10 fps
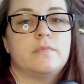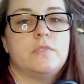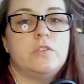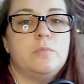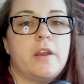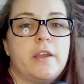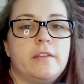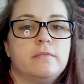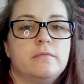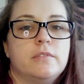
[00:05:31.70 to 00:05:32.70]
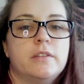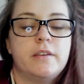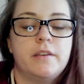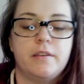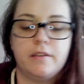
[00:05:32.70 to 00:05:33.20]
Too bright.
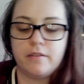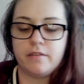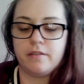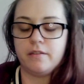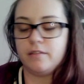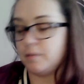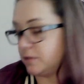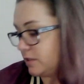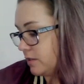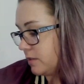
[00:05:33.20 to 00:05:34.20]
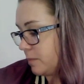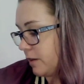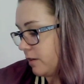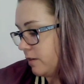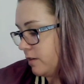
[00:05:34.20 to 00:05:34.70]
Let me see, is this
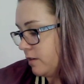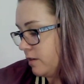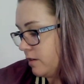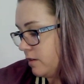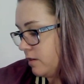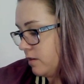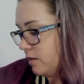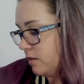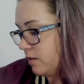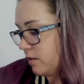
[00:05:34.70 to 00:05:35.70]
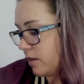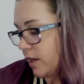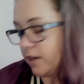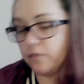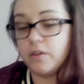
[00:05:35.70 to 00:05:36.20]
better?
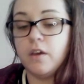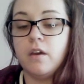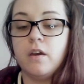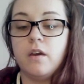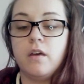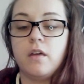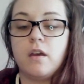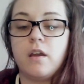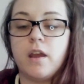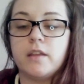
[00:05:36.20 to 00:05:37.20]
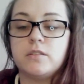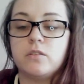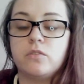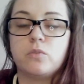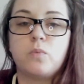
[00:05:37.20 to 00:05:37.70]
Kind of. Alright,
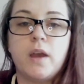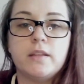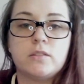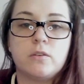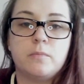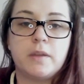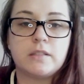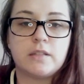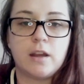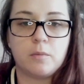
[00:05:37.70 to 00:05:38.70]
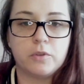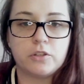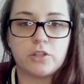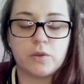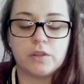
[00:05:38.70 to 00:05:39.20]
so they're white, so it makes it terrible to
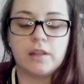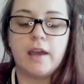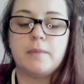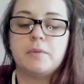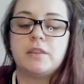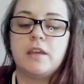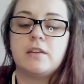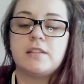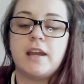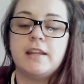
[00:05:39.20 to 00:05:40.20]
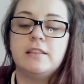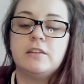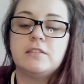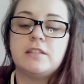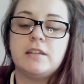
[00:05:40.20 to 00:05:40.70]
show in the light, but they are tiny
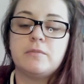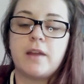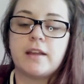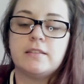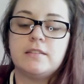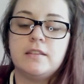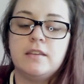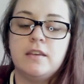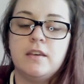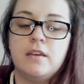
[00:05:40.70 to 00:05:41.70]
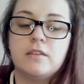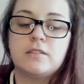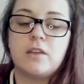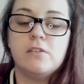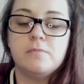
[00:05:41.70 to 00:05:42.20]
little T-Rex
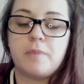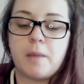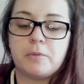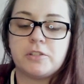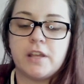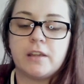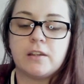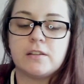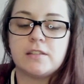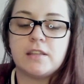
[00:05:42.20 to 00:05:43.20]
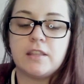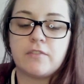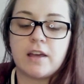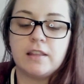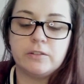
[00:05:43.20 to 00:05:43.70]
salt and pepper shakers, and they've
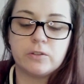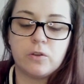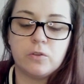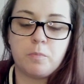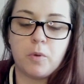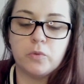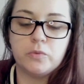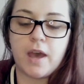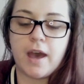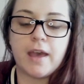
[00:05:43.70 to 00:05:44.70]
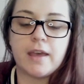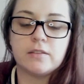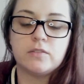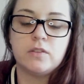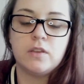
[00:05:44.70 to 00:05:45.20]
got little gold bow
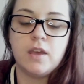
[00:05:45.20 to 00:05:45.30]
ties.